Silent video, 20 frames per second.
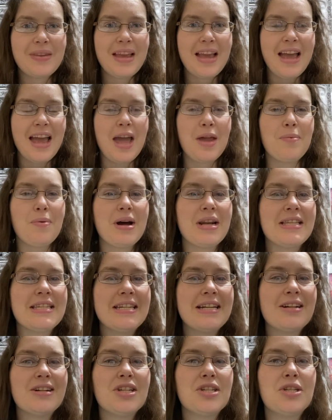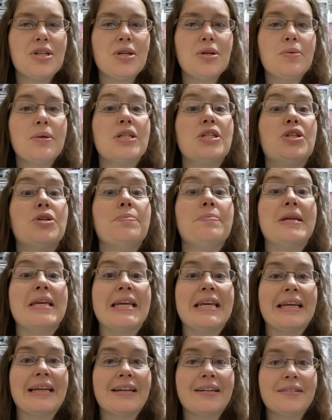And what it's here to do is to
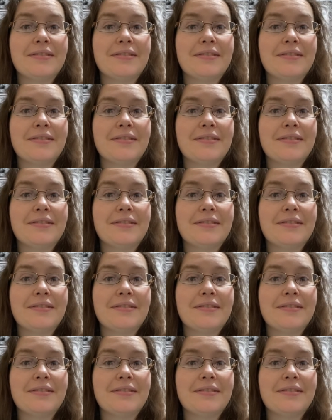be.